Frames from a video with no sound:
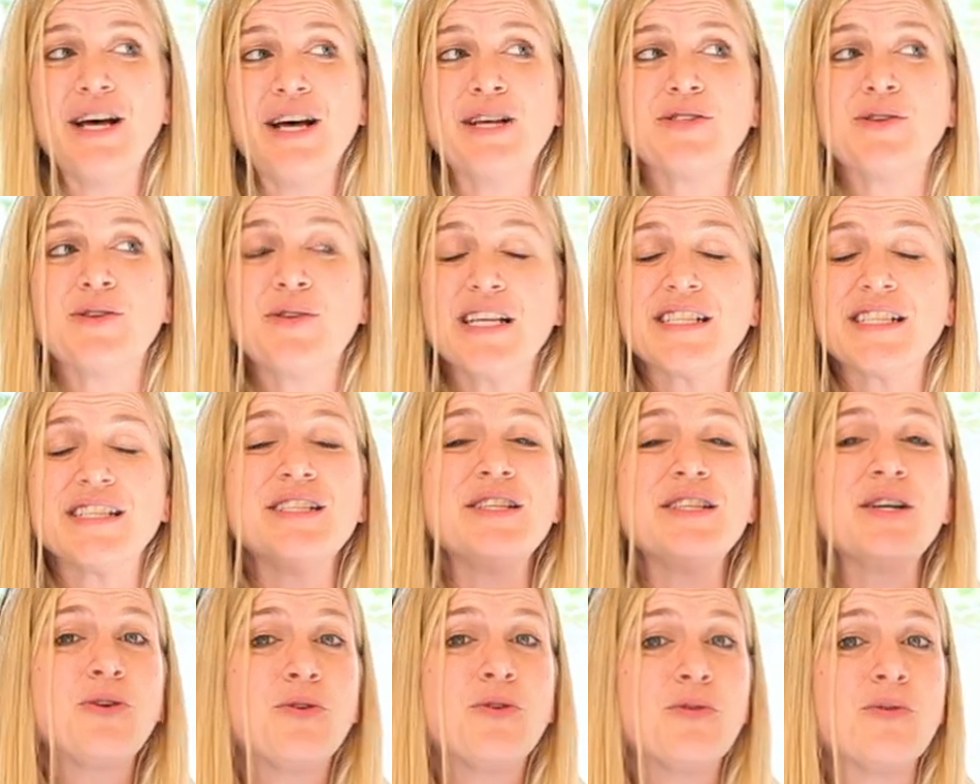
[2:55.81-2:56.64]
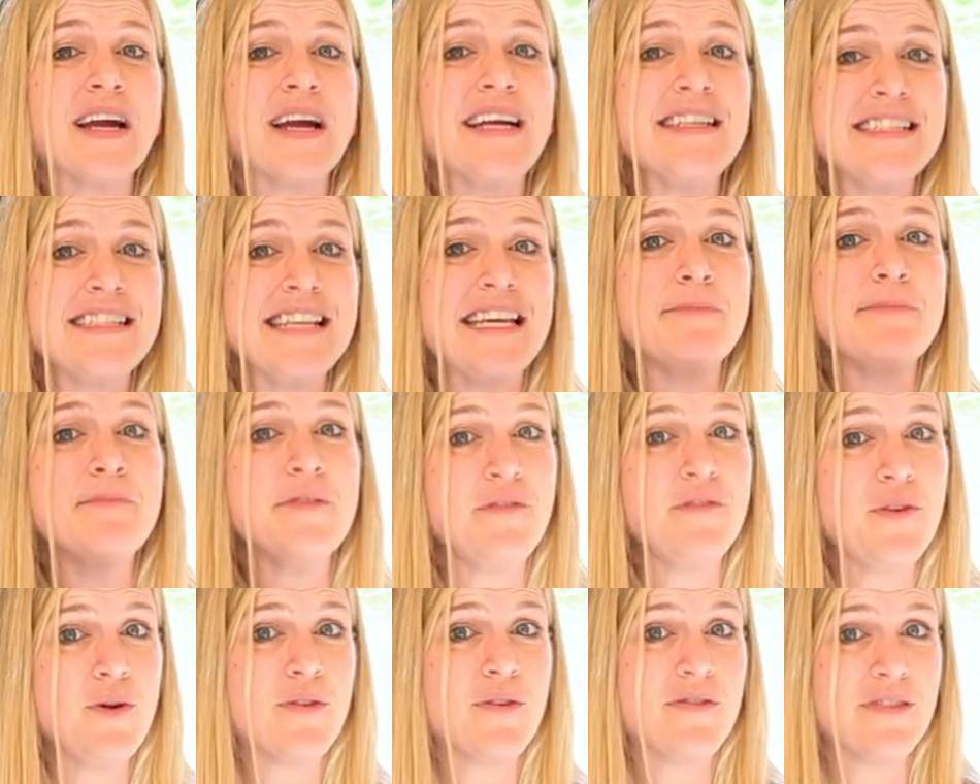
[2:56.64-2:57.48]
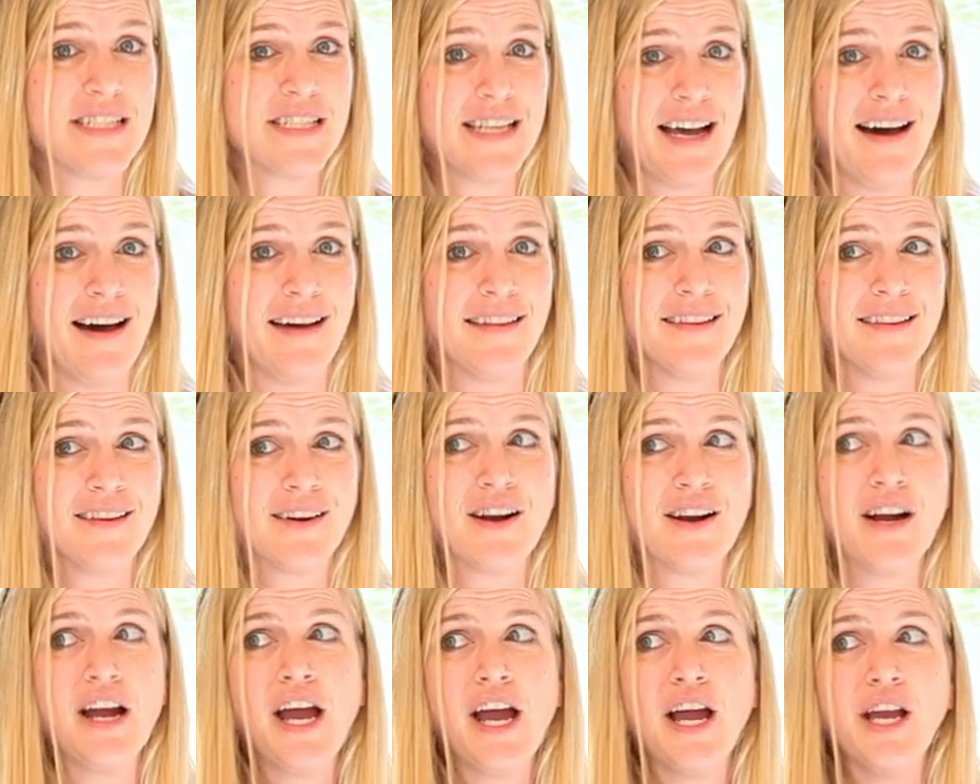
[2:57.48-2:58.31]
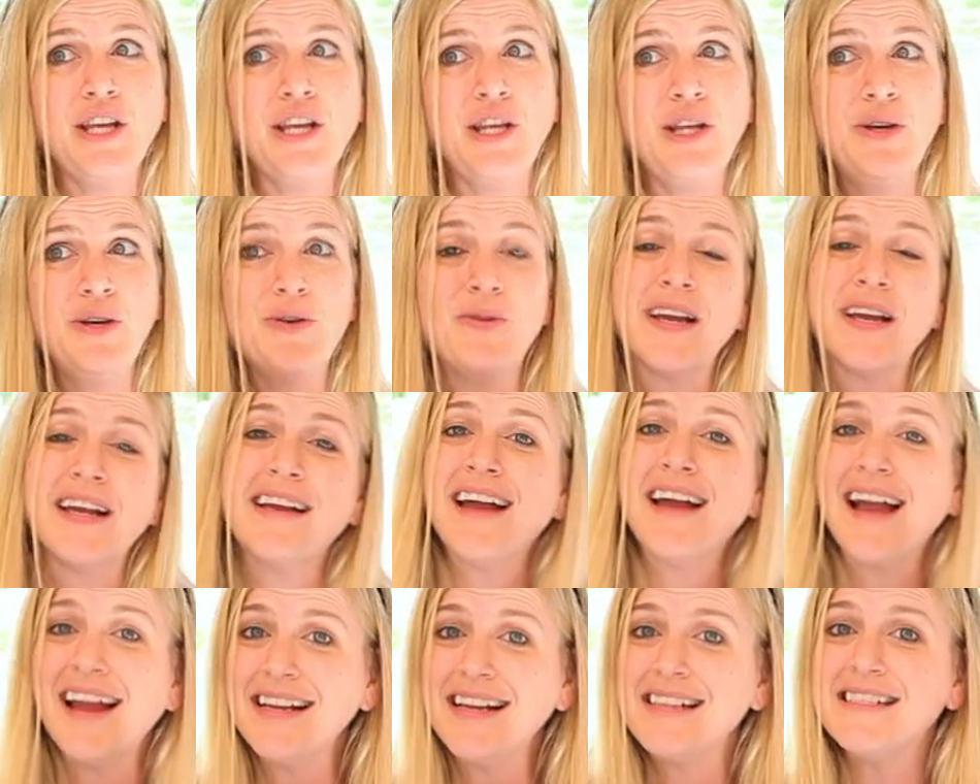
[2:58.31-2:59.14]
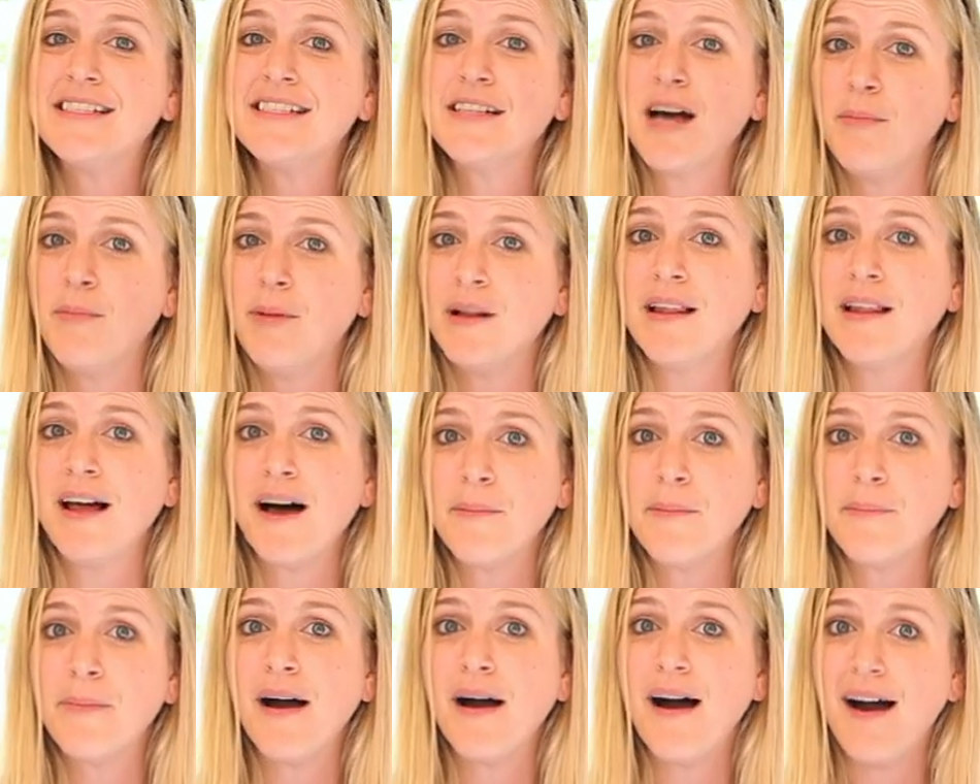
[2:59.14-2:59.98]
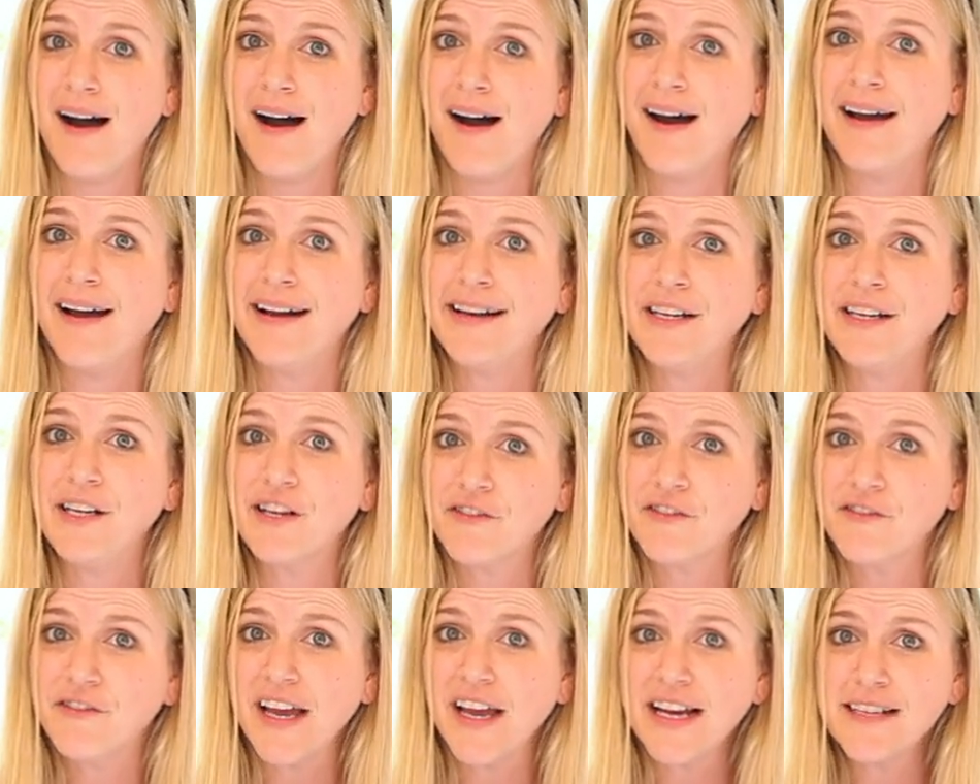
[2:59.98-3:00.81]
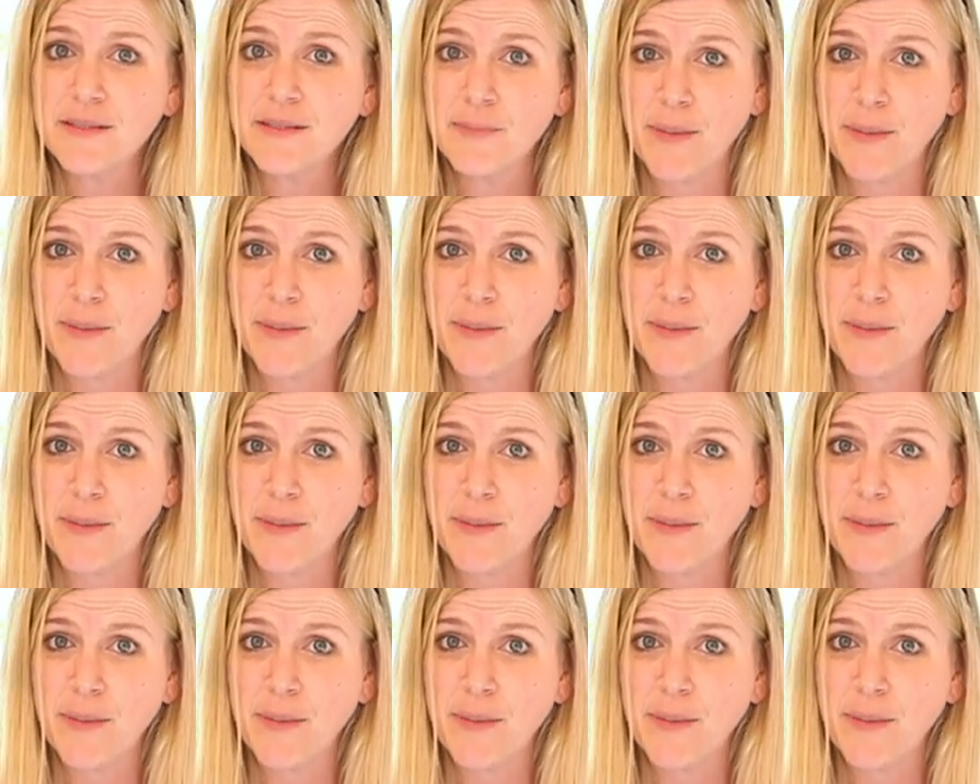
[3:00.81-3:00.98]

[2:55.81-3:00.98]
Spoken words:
So this is a great tip if you have a toddler, you can kind of double up on your fast